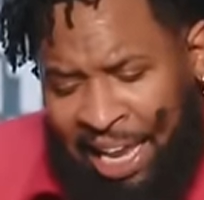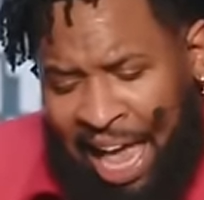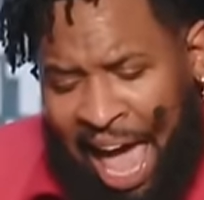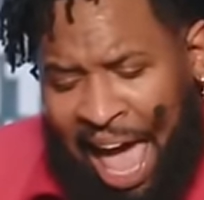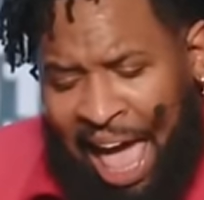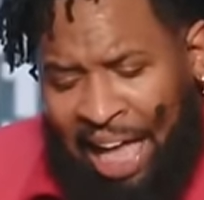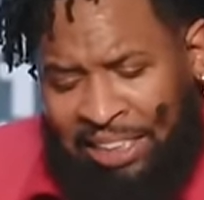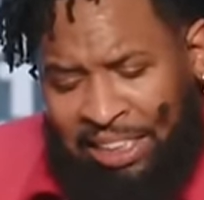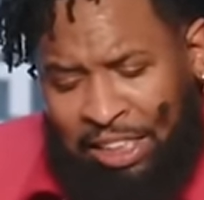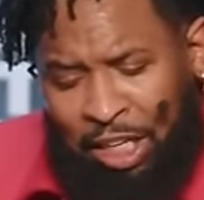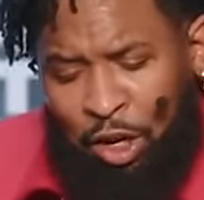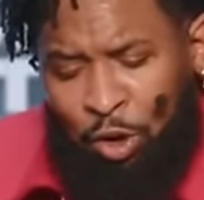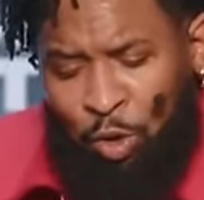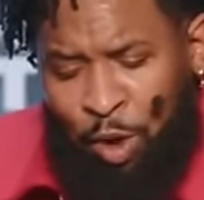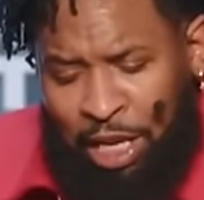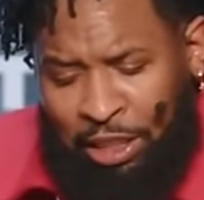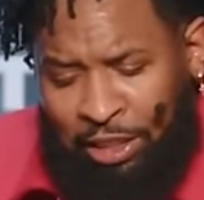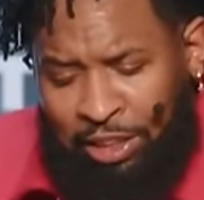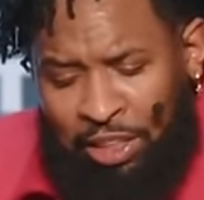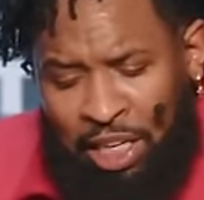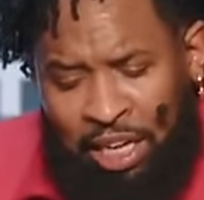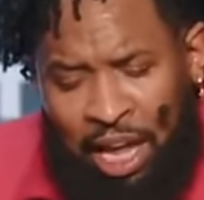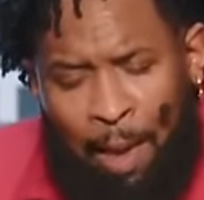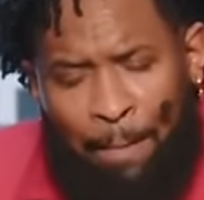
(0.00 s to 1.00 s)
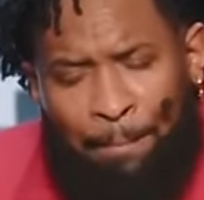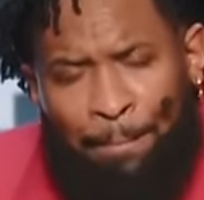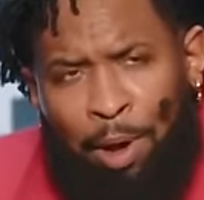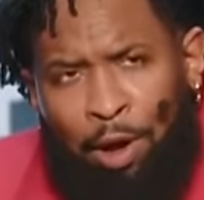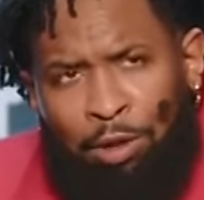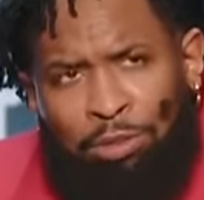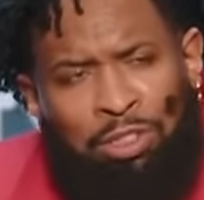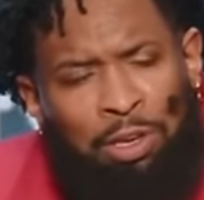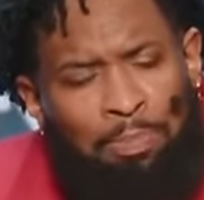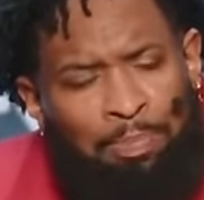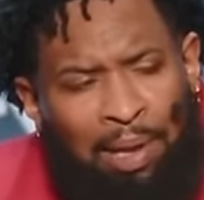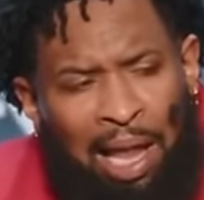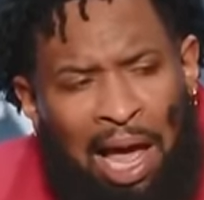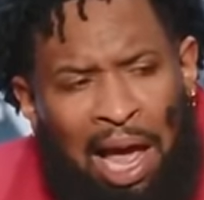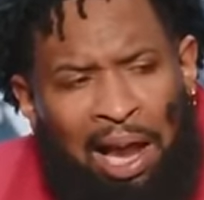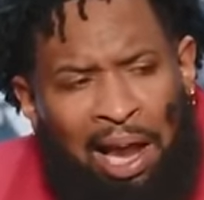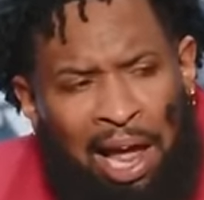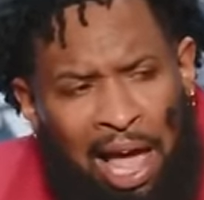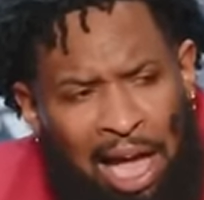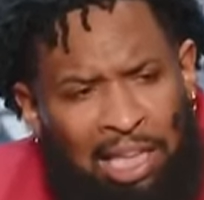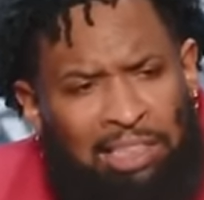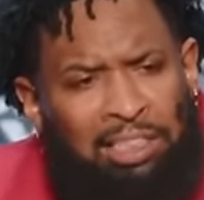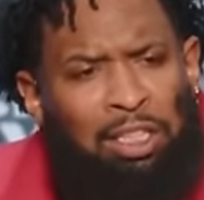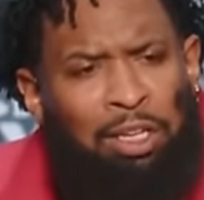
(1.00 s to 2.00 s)
asks a question and multiplying
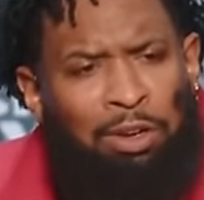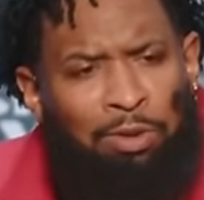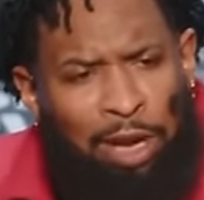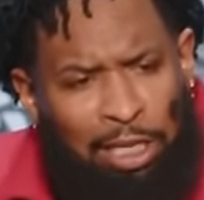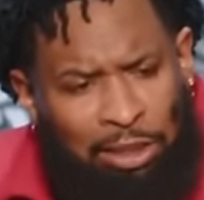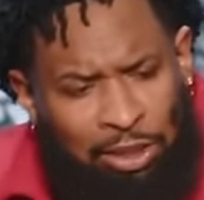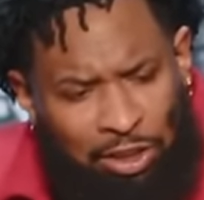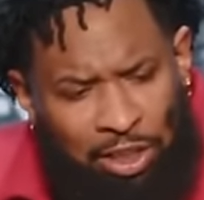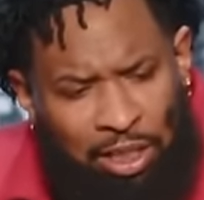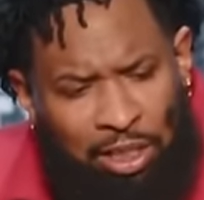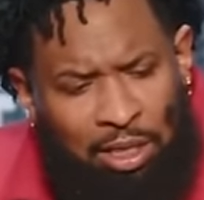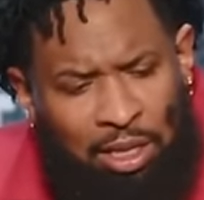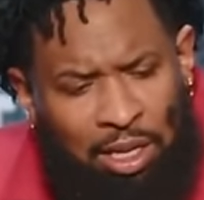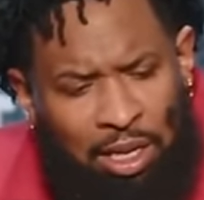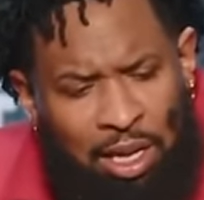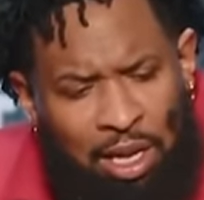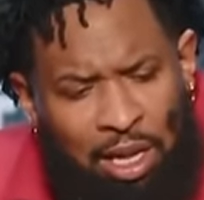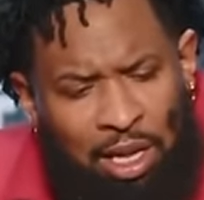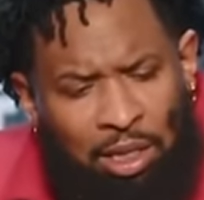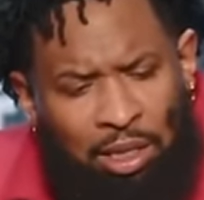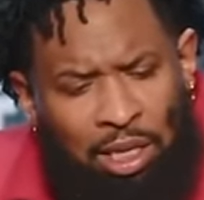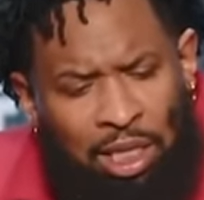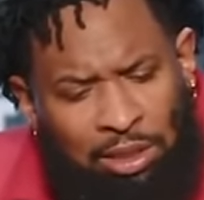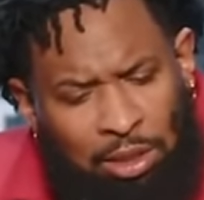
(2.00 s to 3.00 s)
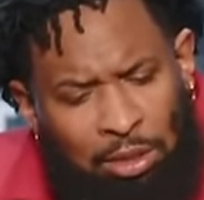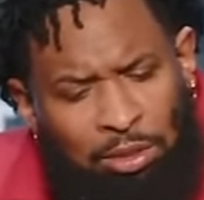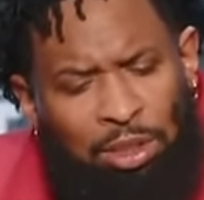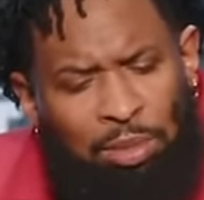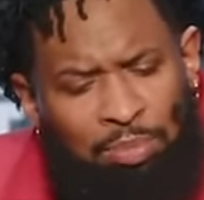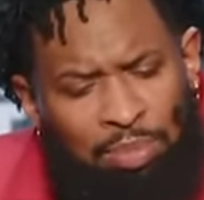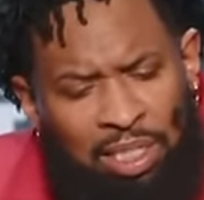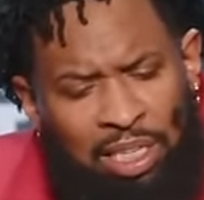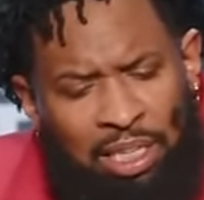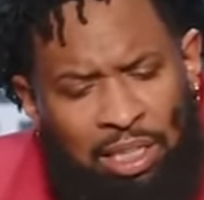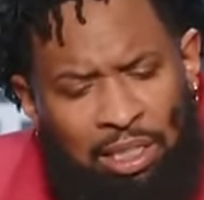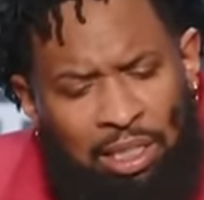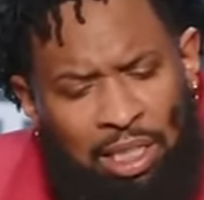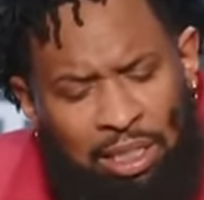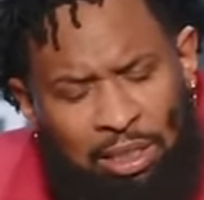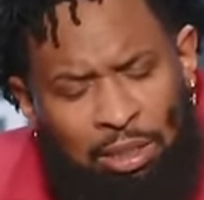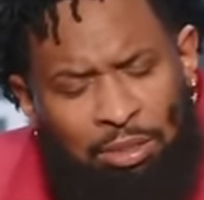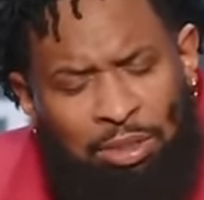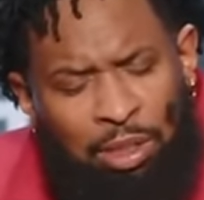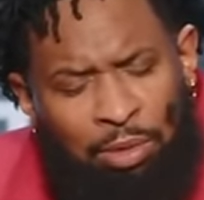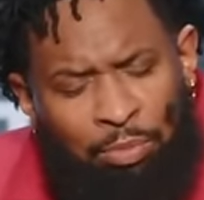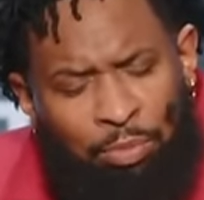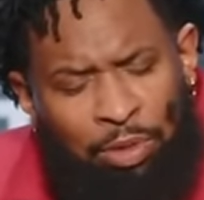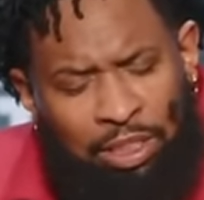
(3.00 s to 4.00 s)
asks a question. Let's do some deep, let's do
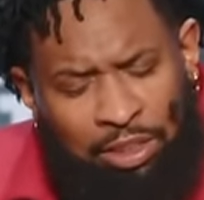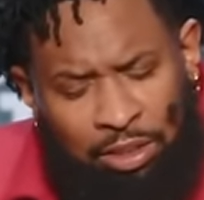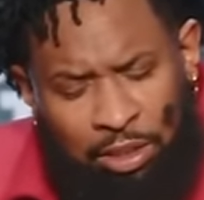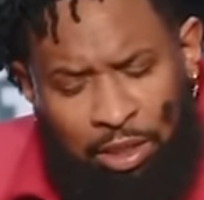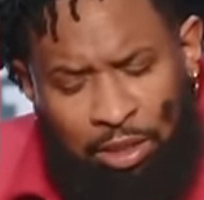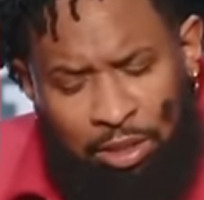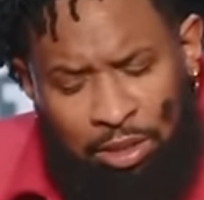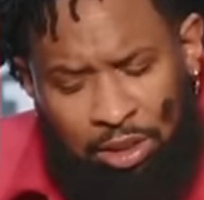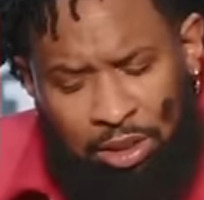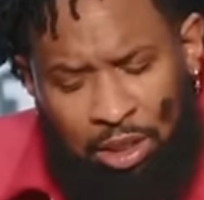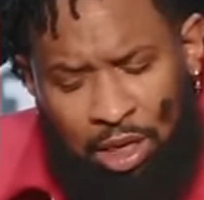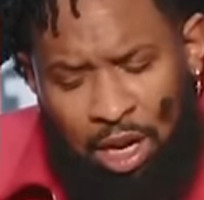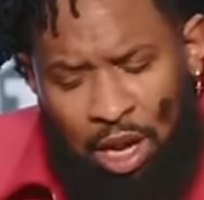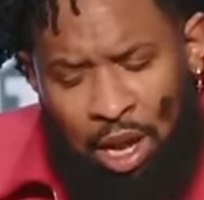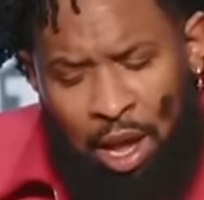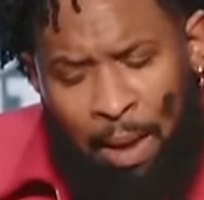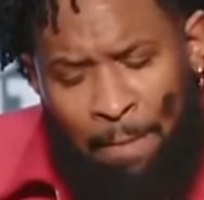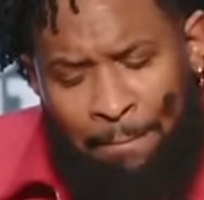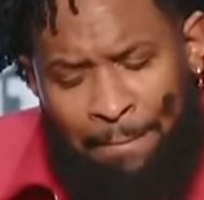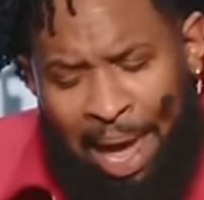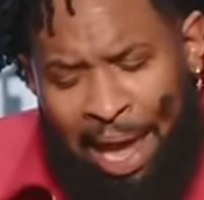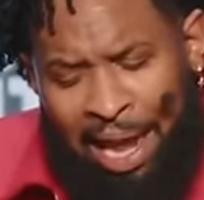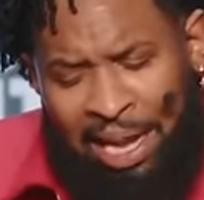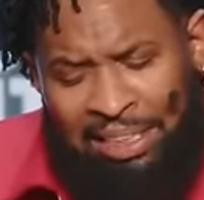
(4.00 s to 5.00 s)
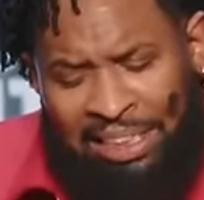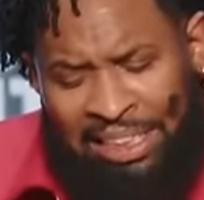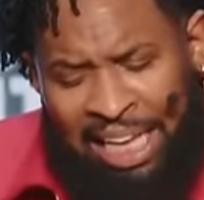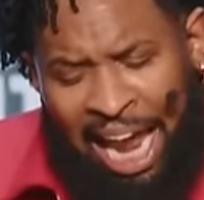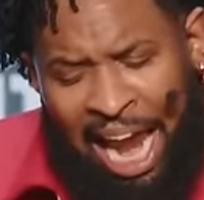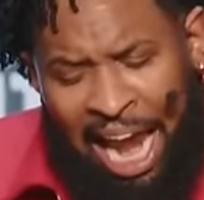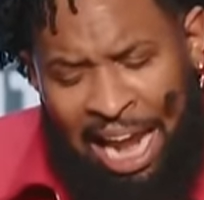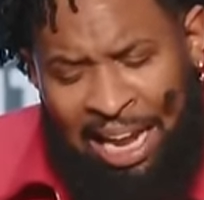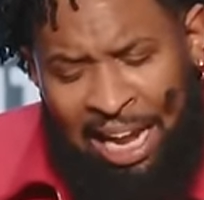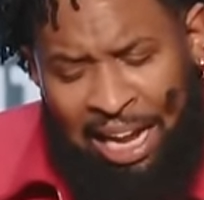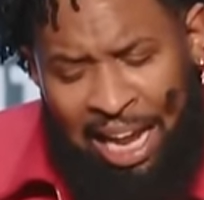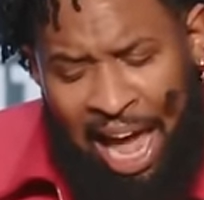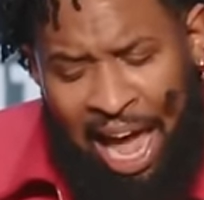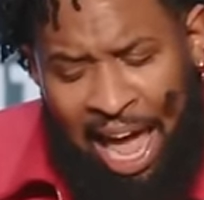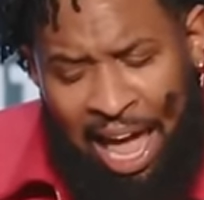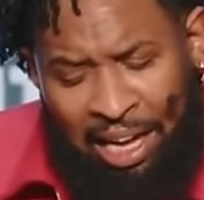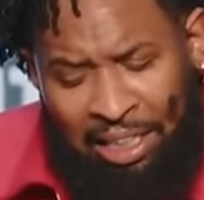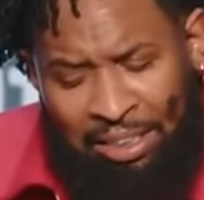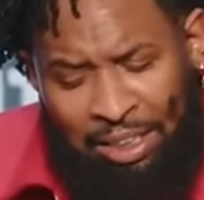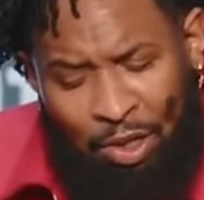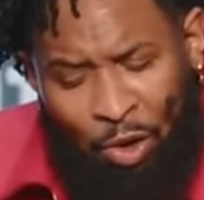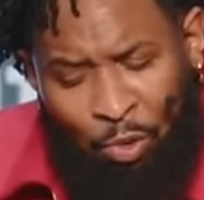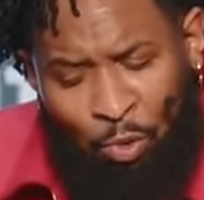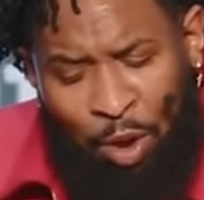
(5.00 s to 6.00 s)
some research. Maintaining
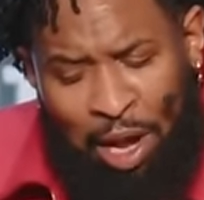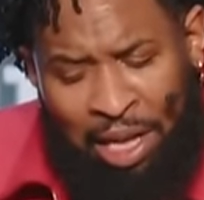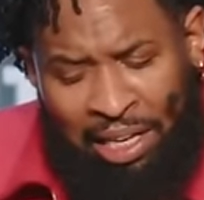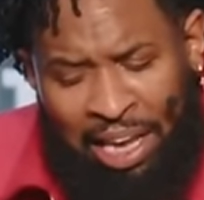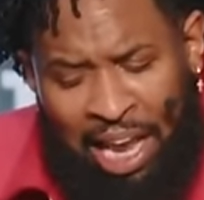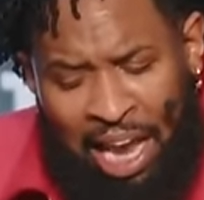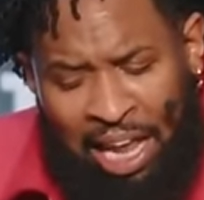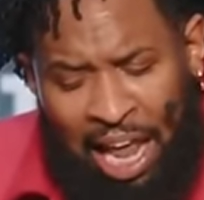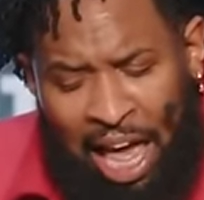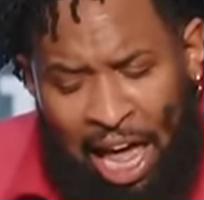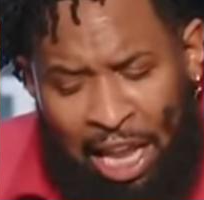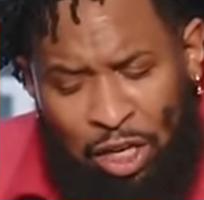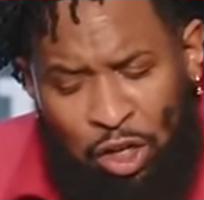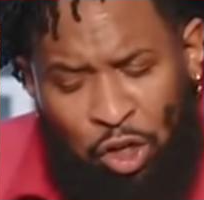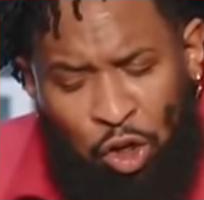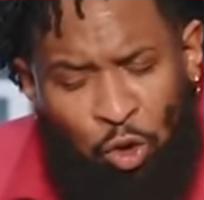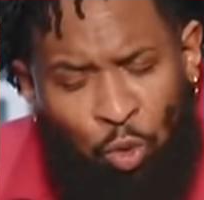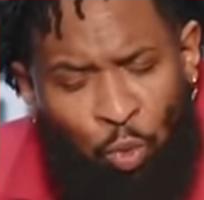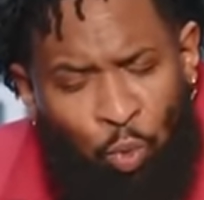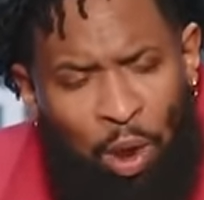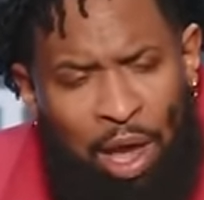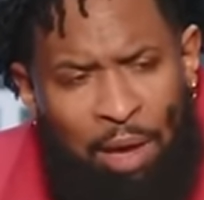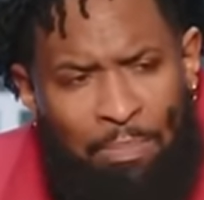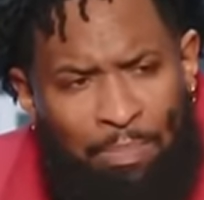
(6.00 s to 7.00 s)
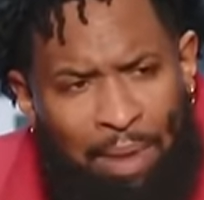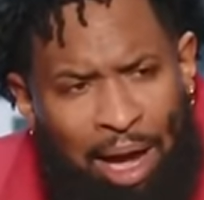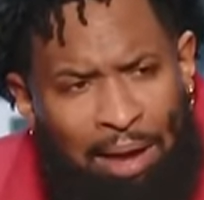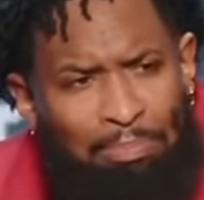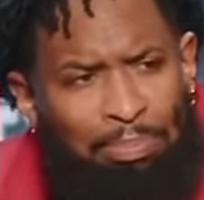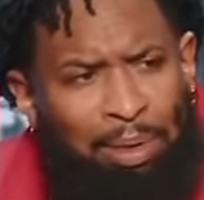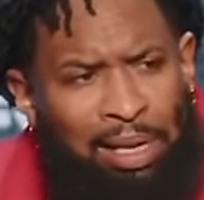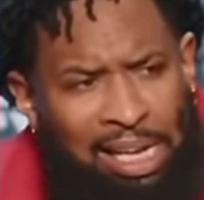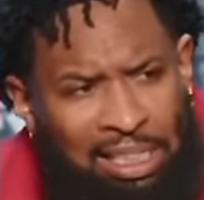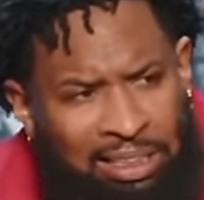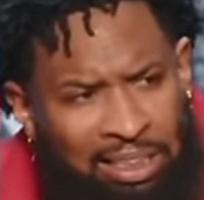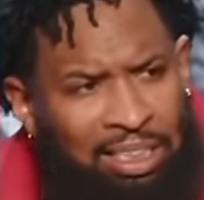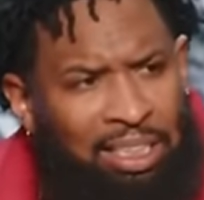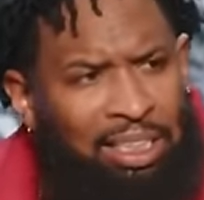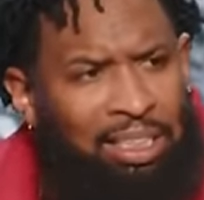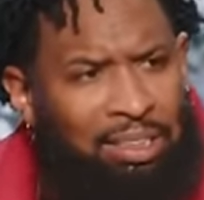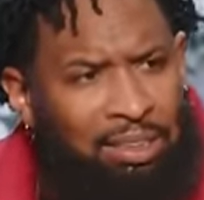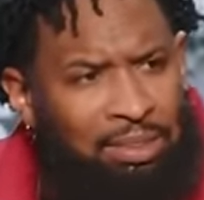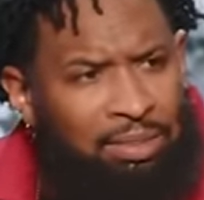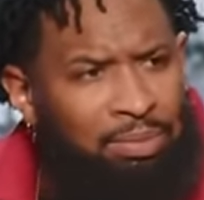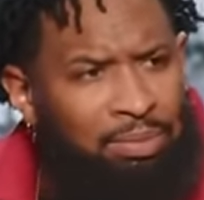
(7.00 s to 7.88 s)
asks, what can I do with my blessing?